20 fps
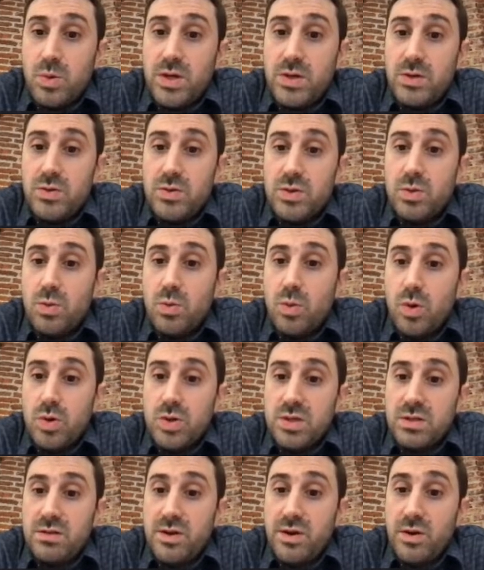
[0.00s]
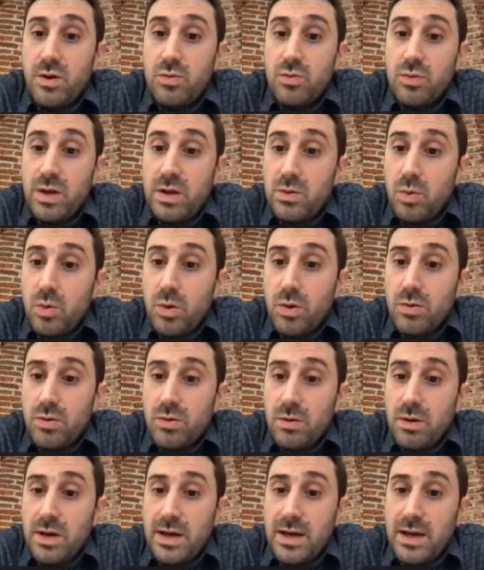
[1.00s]
used was the road
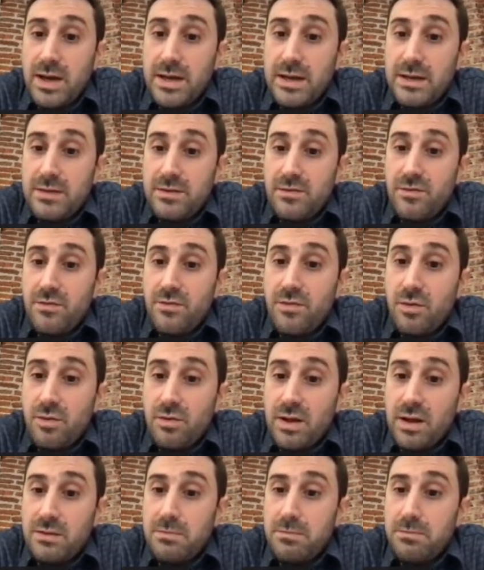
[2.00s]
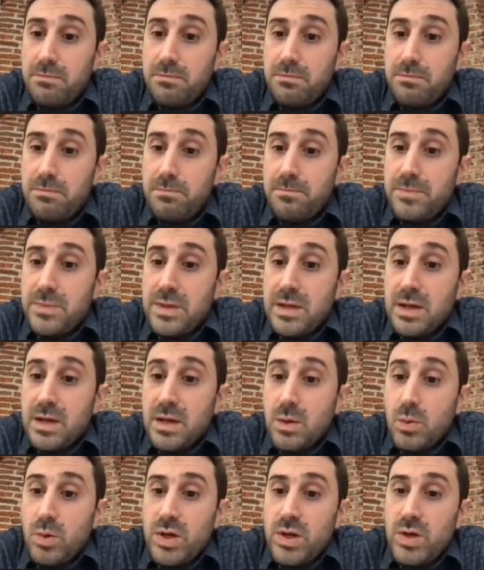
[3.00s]
network, and for that
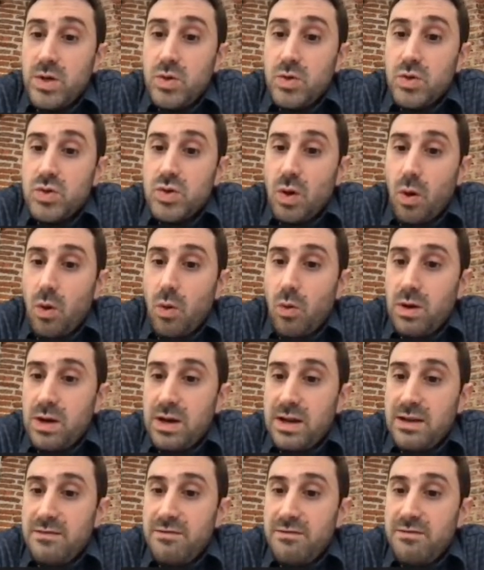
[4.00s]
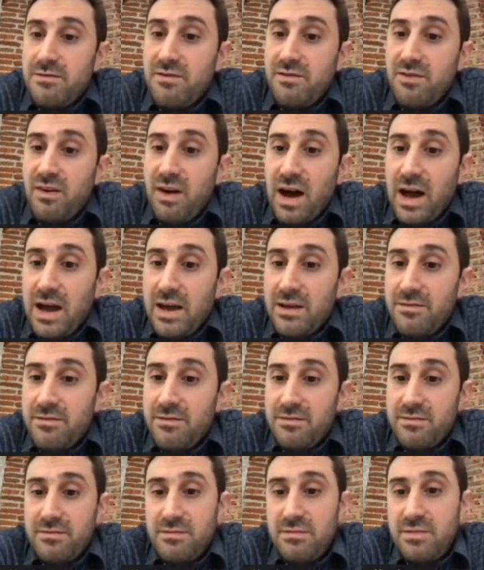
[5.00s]
we use only
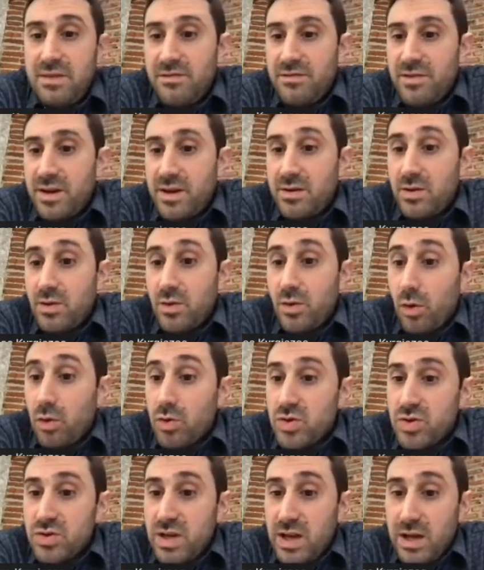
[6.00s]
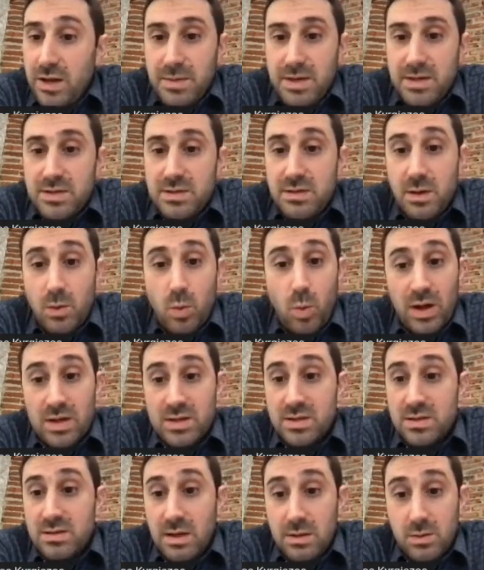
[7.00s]
5 different road segments, the
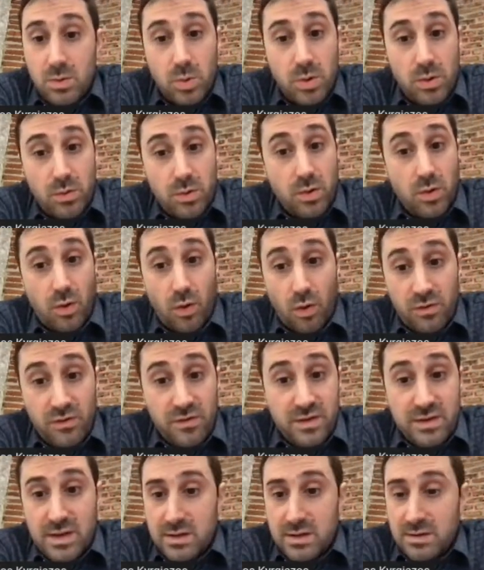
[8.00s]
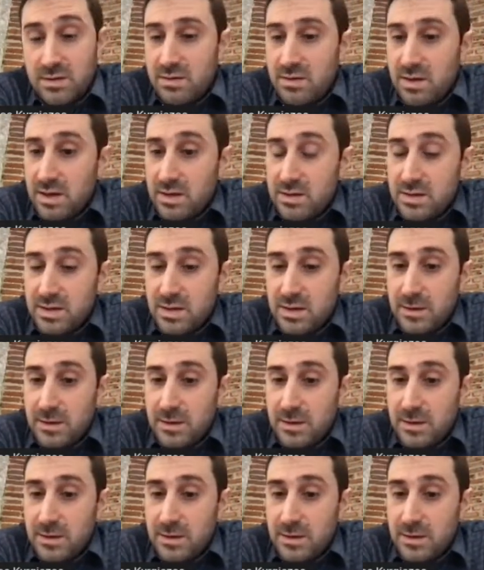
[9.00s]
ones that we were confident that